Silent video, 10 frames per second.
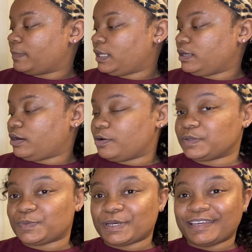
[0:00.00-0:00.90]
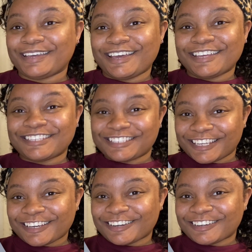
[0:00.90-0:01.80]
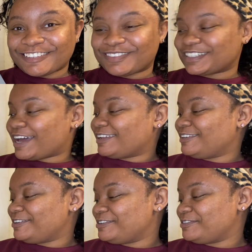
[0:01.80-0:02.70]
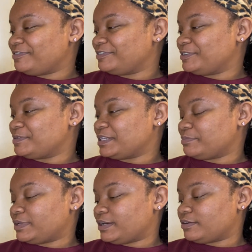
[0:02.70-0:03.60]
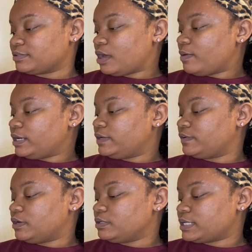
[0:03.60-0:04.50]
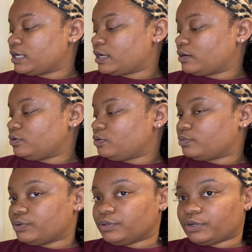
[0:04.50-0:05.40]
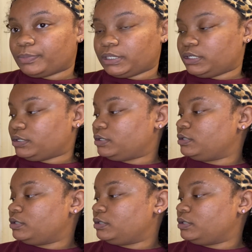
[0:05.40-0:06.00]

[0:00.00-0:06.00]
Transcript: And it comes with stickers, which I love using in planners. Oh, I didn't even notice it had like a little ruler up in here.